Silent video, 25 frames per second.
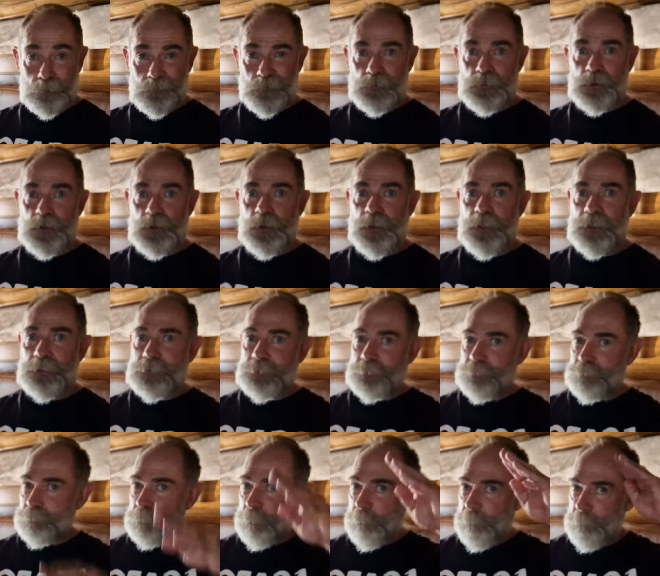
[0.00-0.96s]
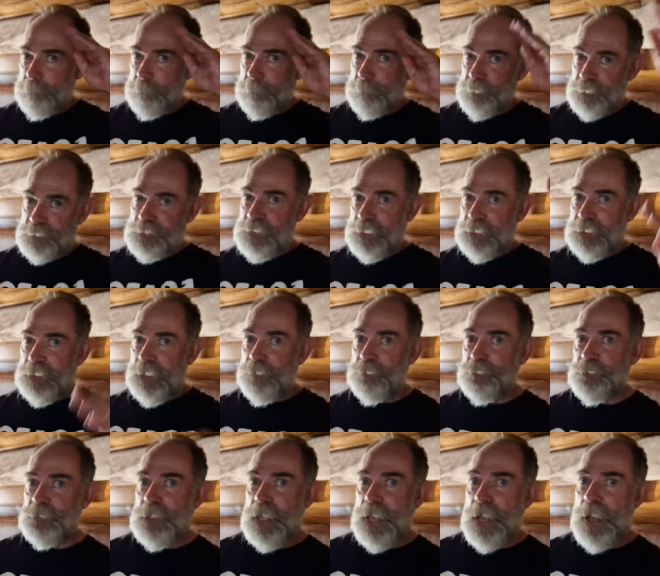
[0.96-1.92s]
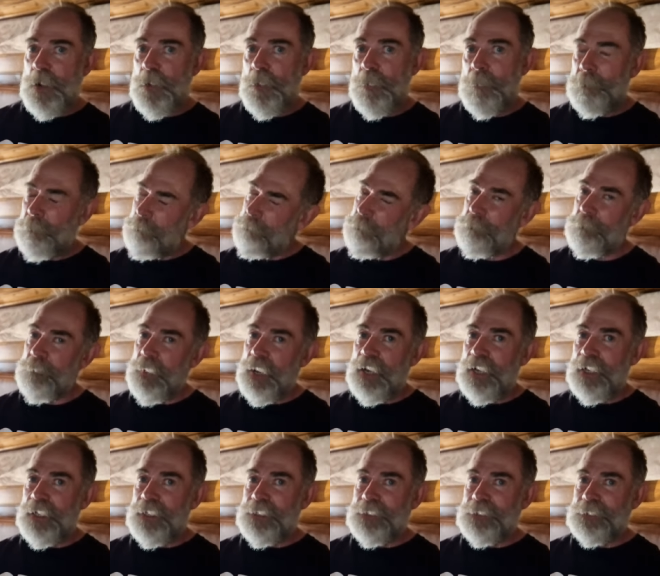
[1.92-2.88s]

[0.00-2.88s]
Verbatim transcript: to it. Take care for now. Bye.